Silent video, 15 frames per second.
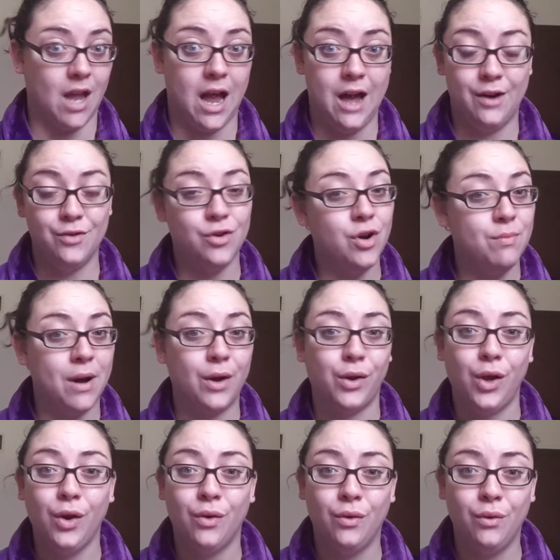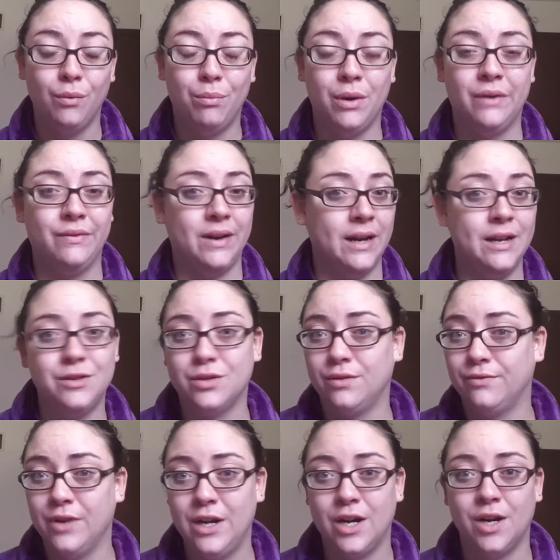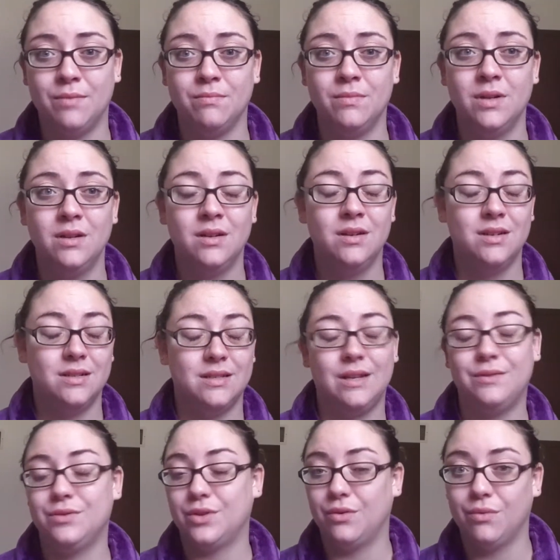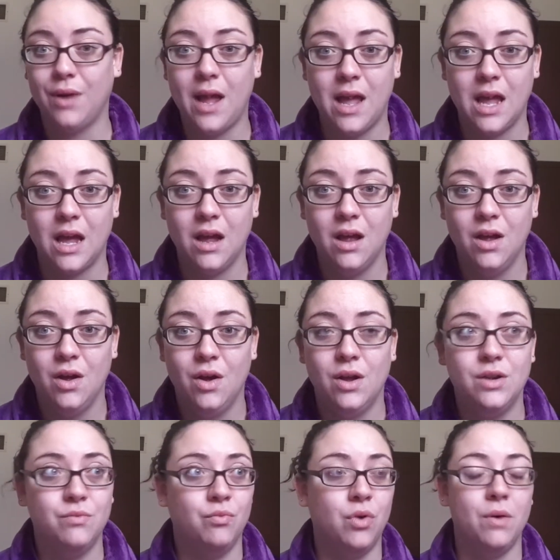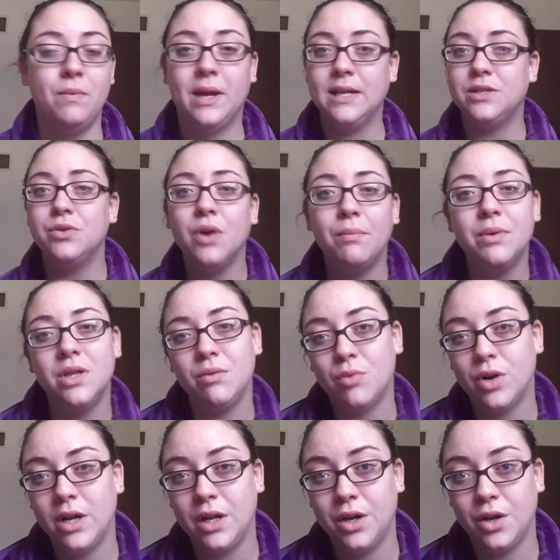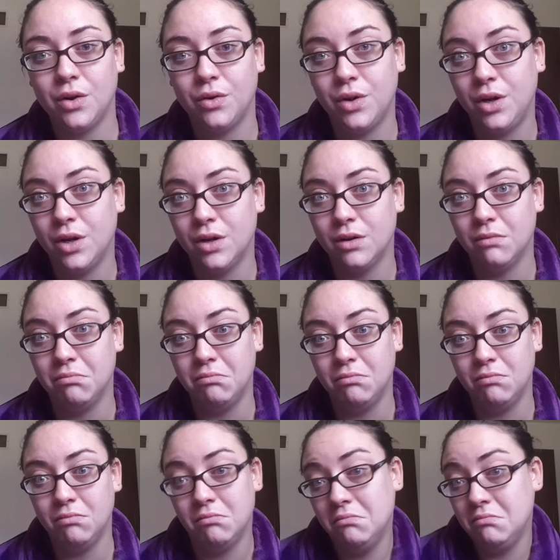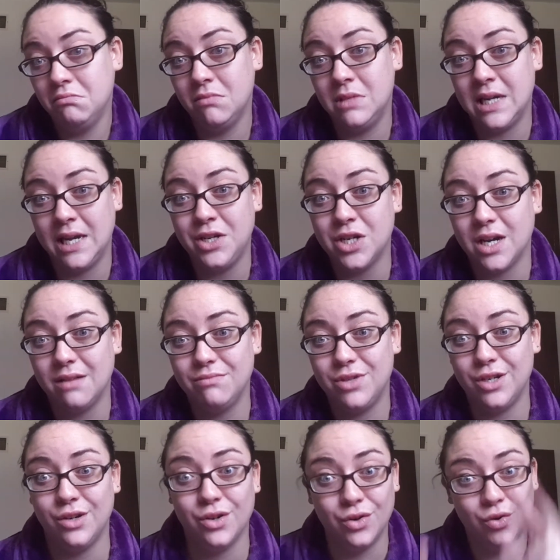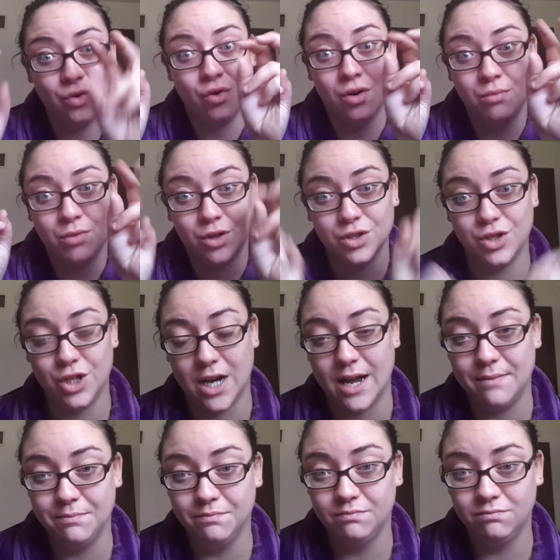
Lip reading: I don't know about you, but financial freedom sounds great. What gets you up in the morning to go to your day job, to your normal job?